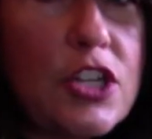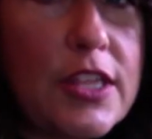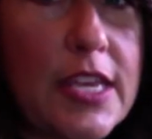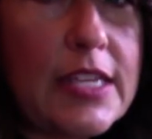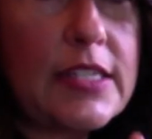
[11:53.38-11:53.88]
are
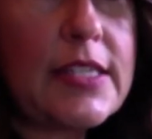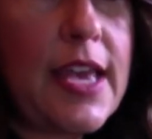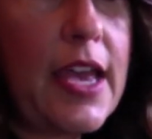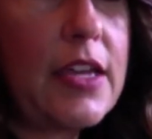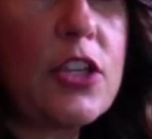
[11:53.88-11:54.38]
things
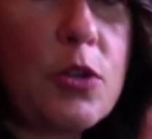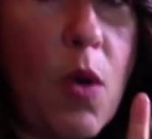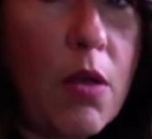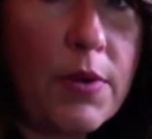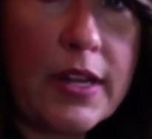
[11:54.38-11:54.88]
that
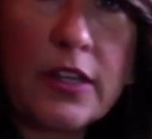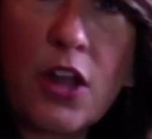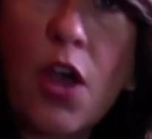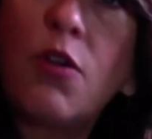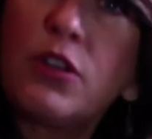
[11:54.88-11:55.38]
you already
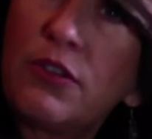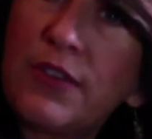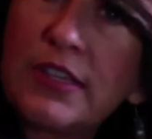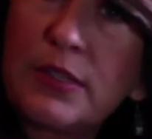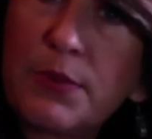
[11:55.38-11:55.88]
know and
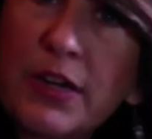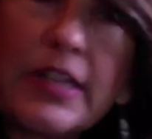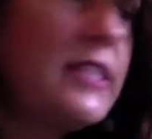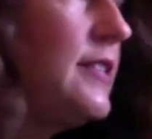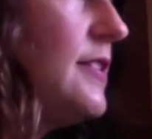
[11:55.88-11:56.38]
you've
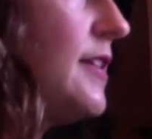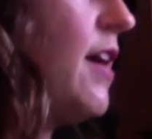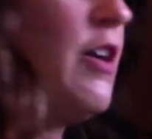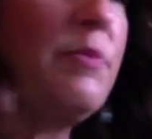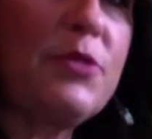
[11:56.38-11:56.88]
experienced,
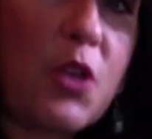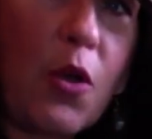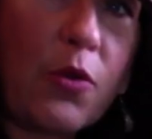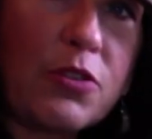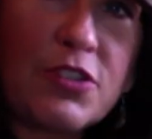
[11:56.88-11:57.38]

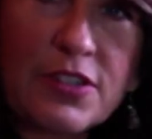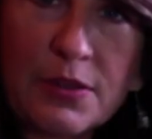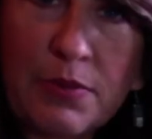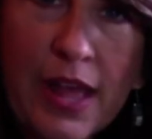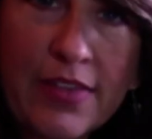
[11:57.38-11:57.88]
so you just
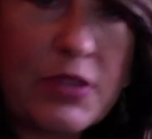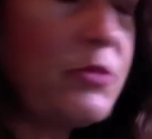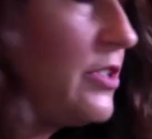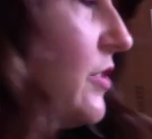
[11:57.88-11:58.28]
apply them when